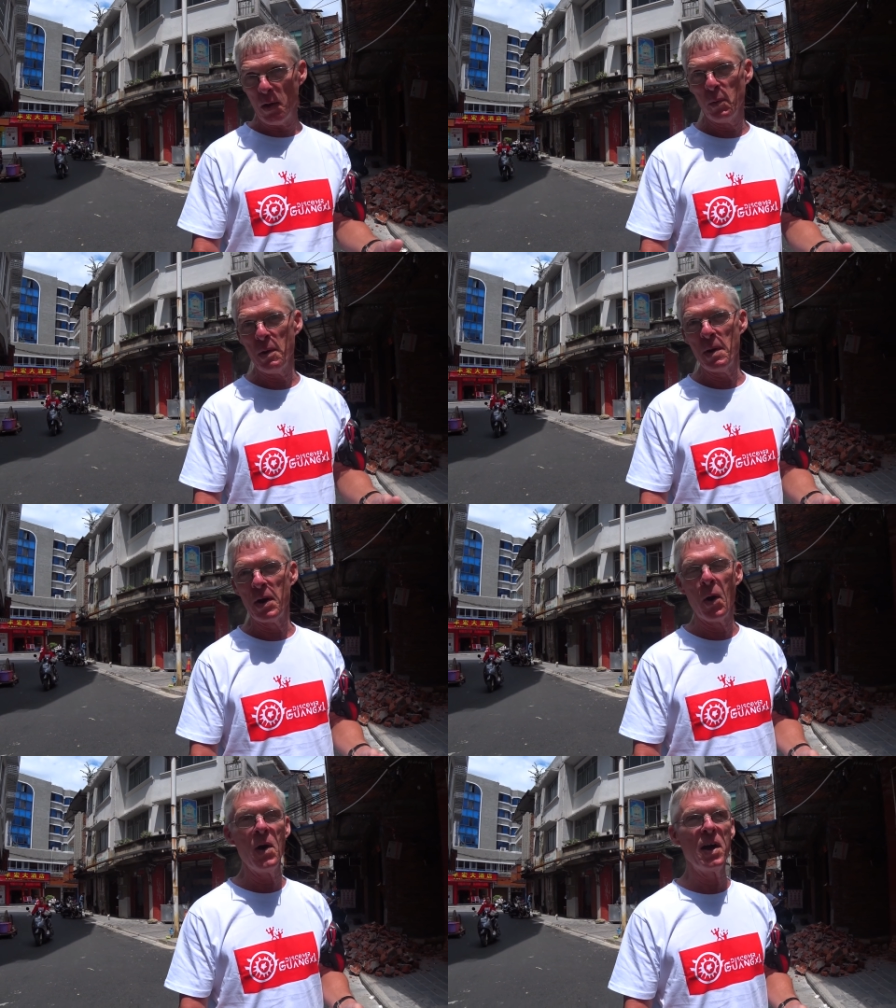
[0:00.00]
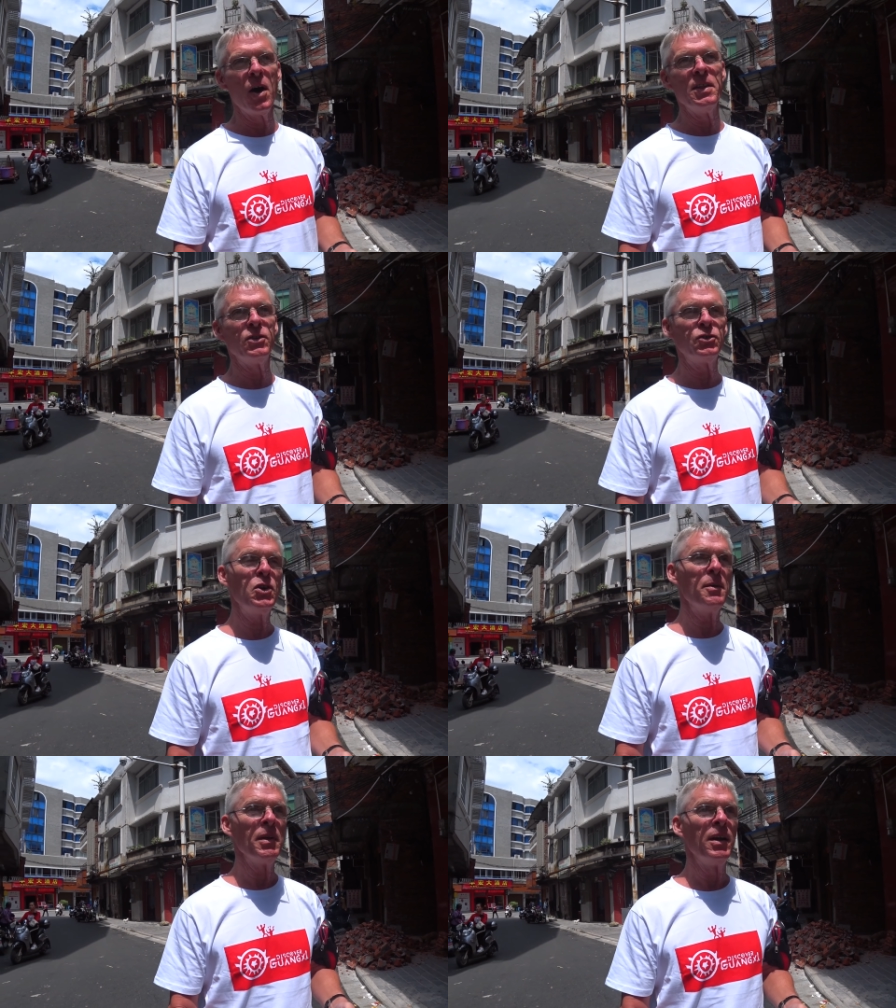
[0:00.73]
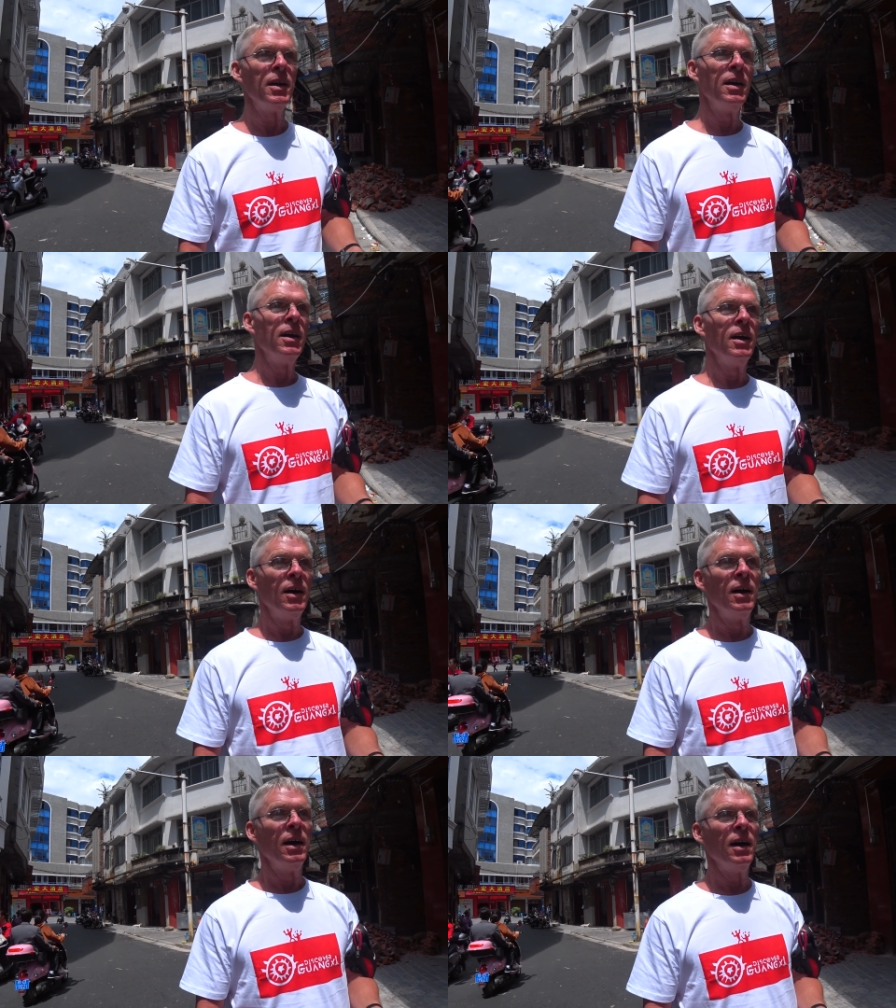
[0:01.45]
Where we're going on this trip.
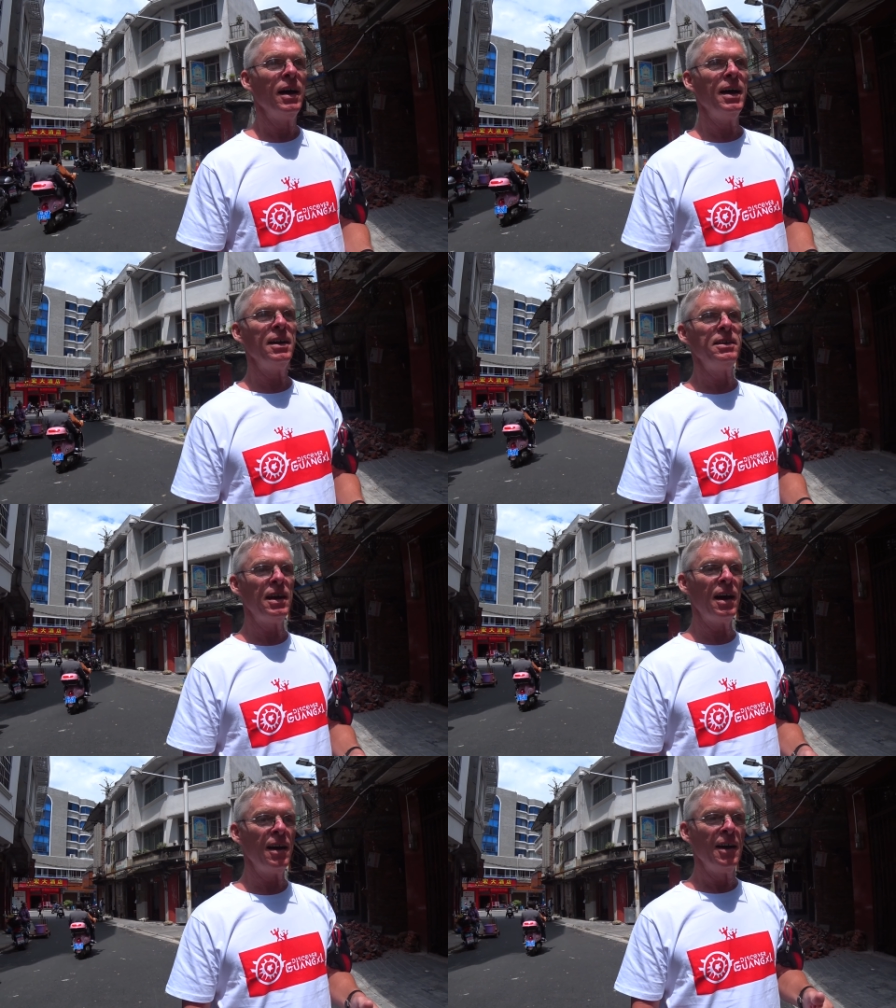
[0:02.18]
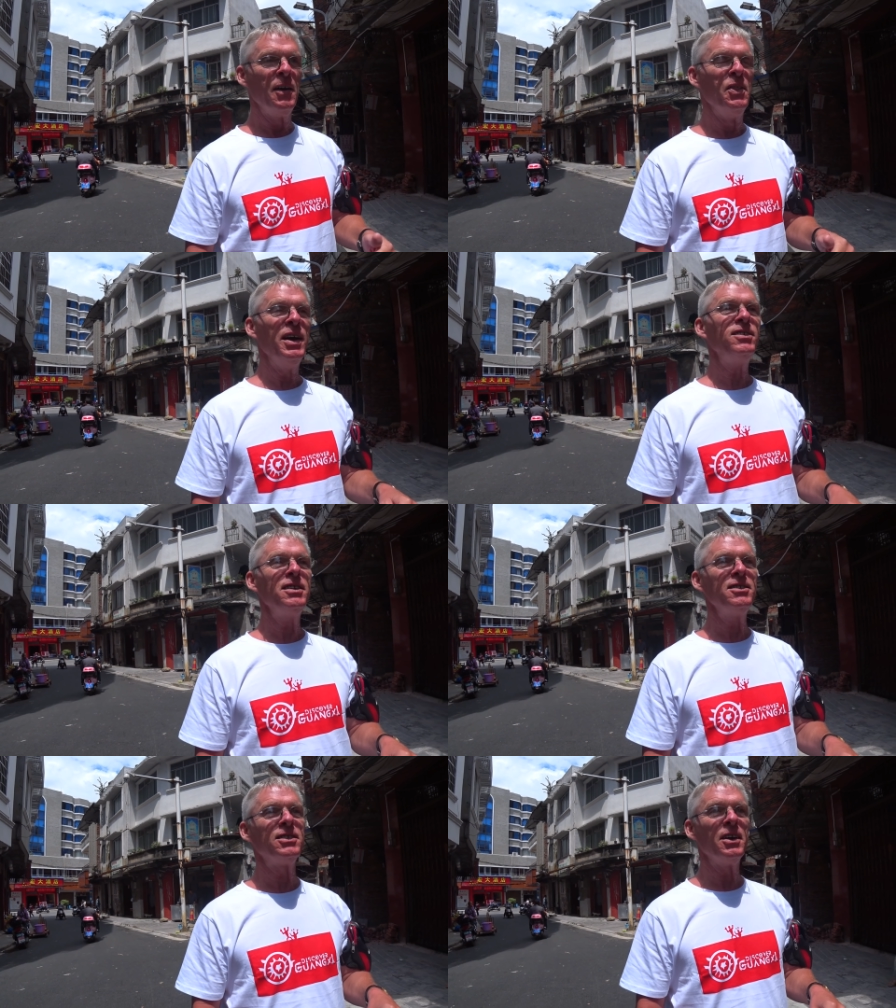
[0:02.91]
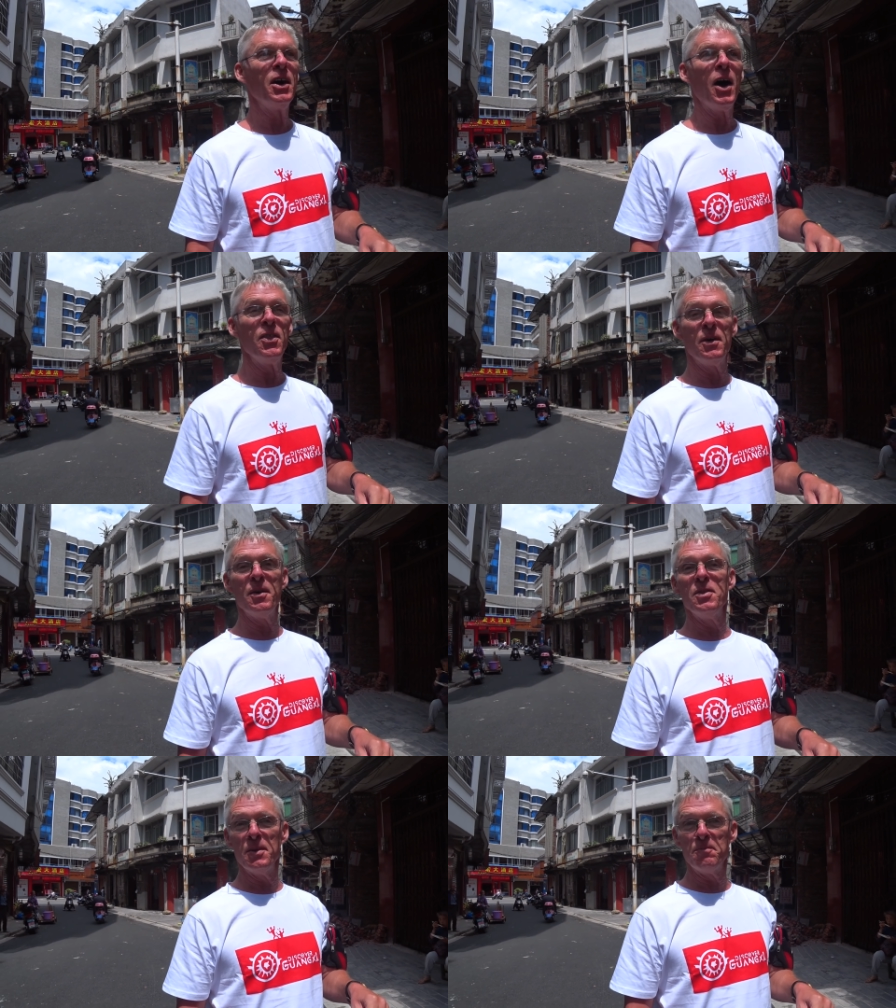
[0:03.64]
And this is
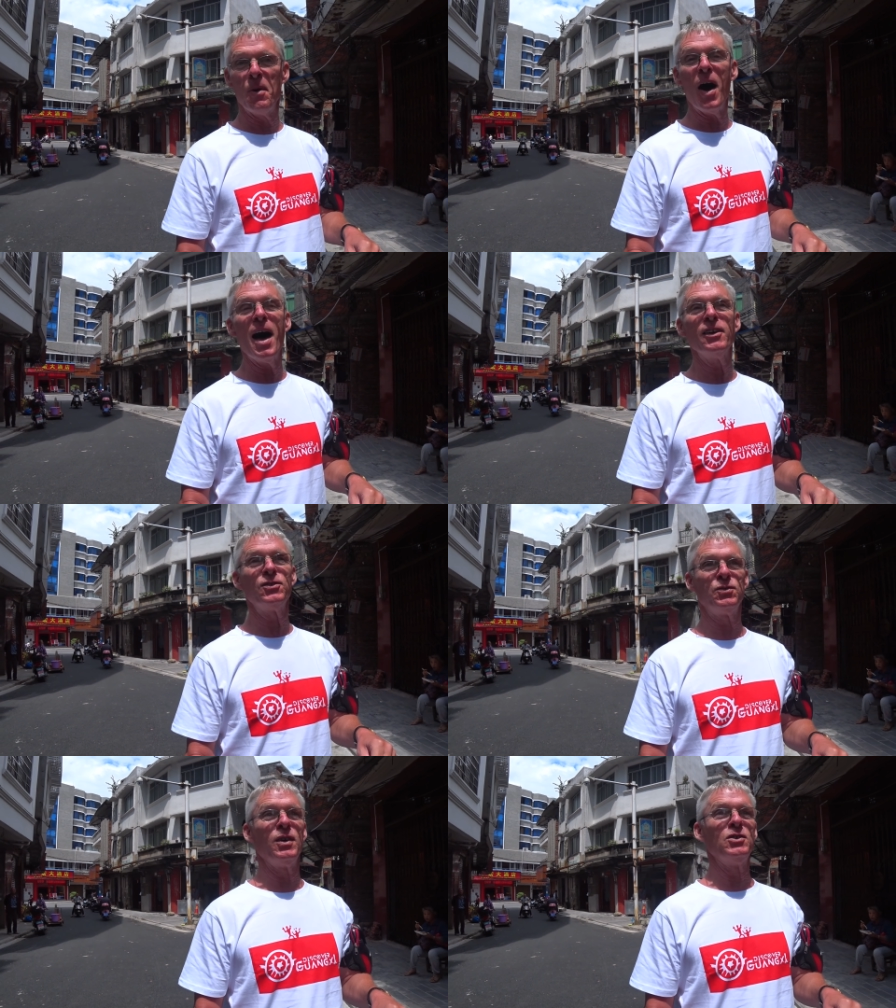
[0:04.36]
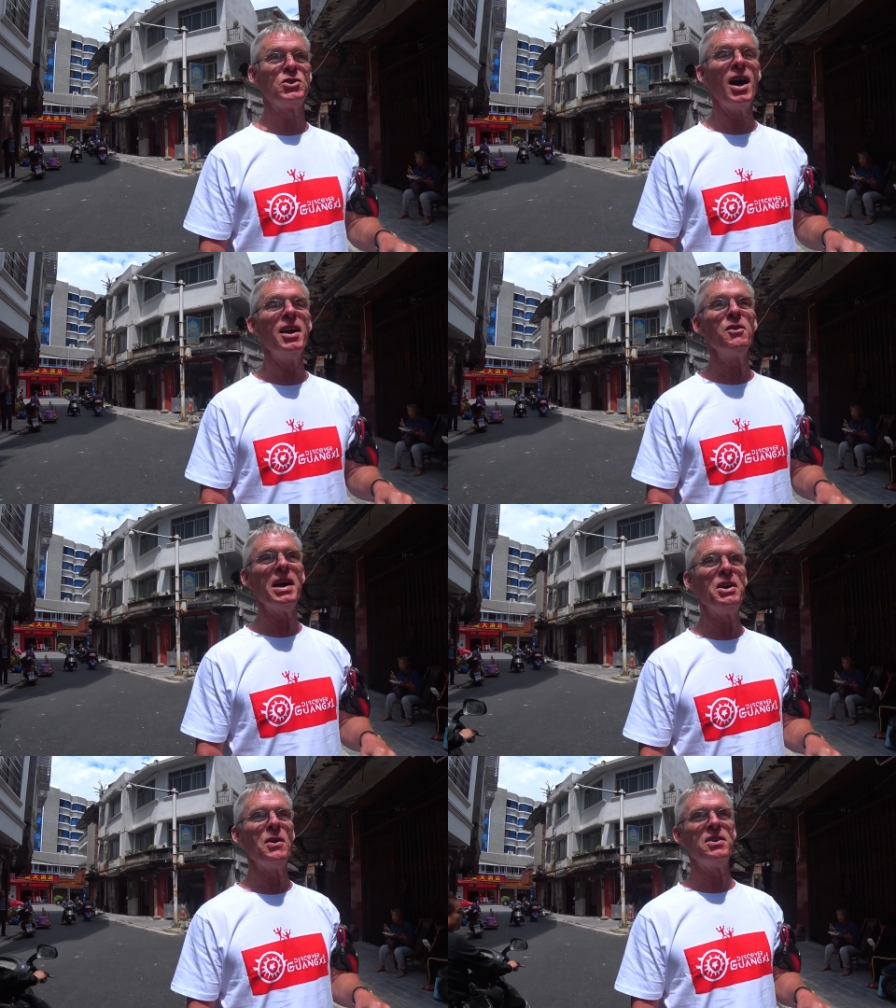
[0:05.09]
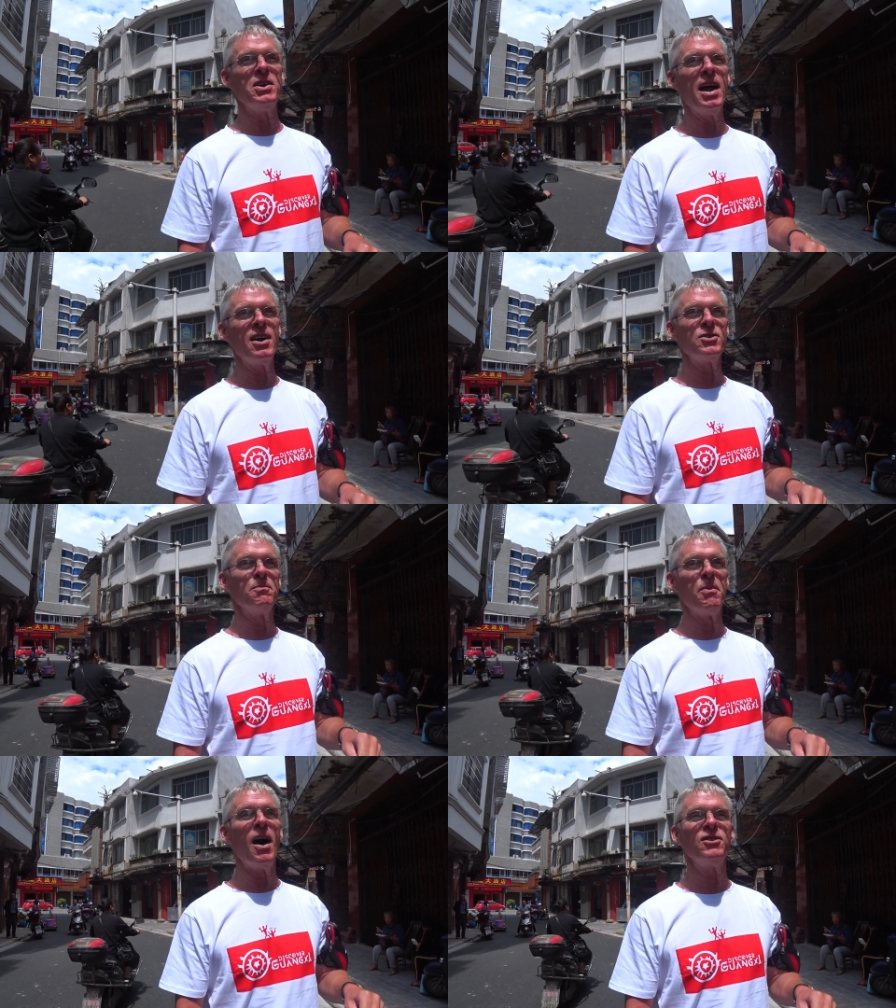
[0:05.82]
the boss, China Radio
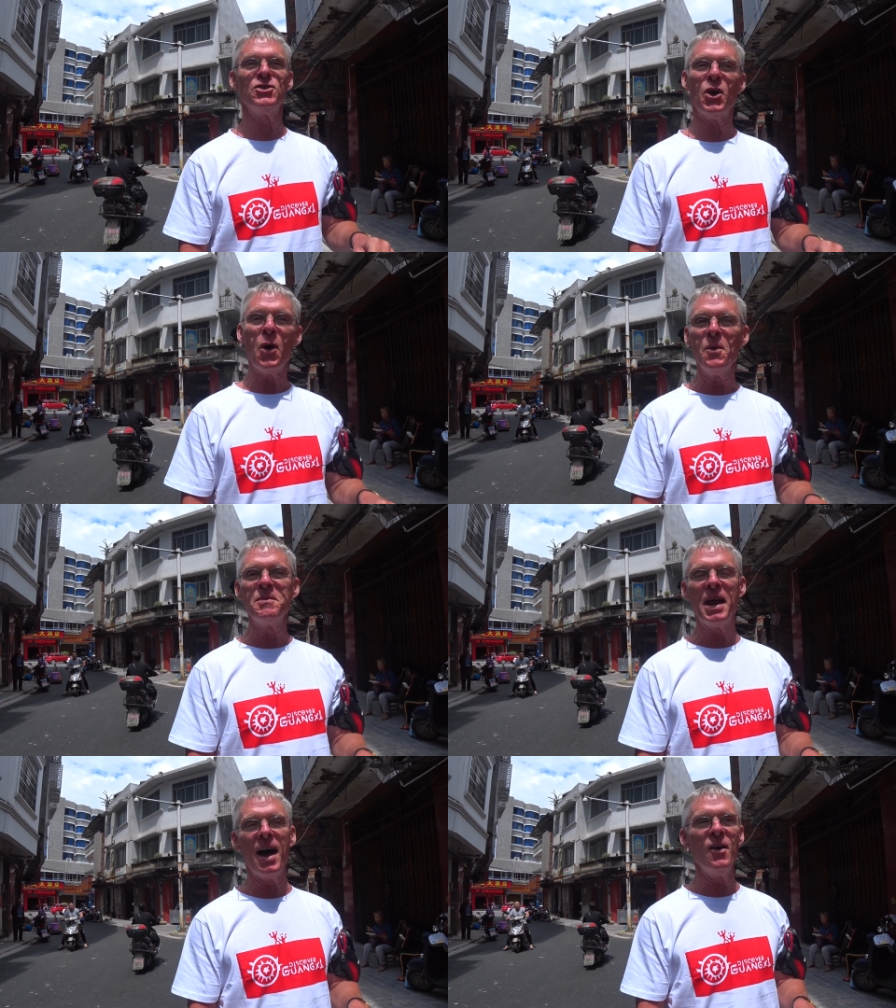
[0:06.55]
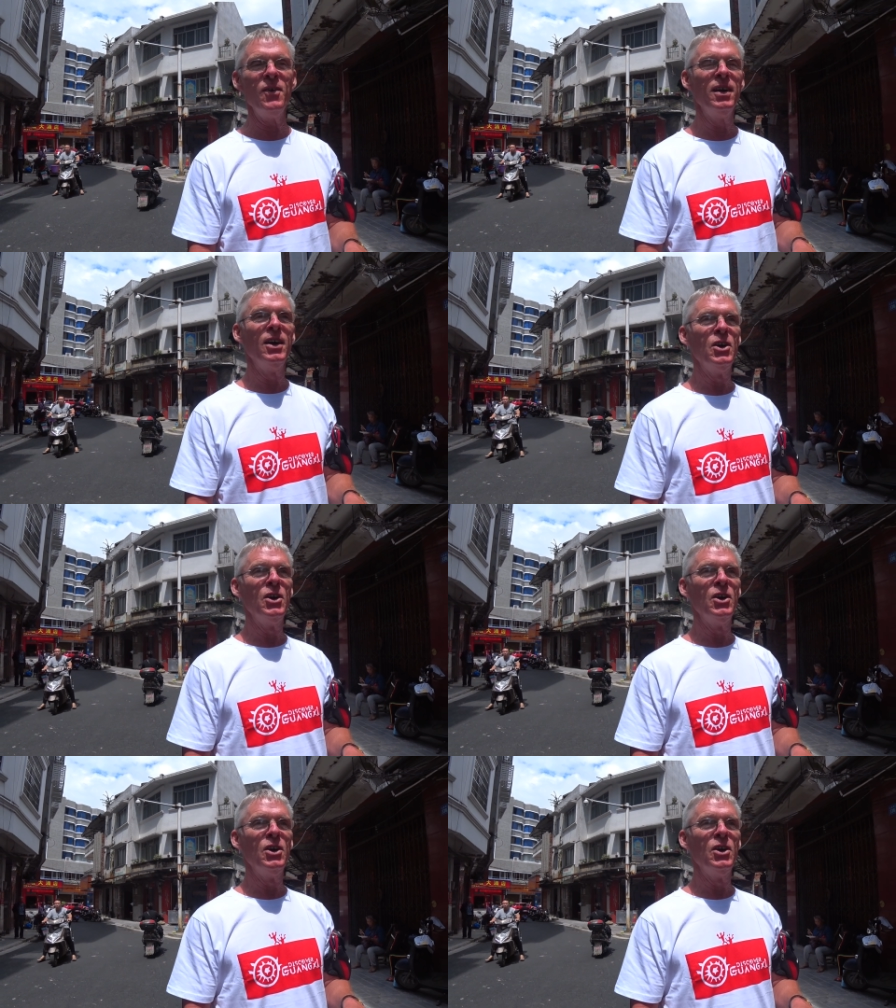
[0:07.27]
International boss's hometown.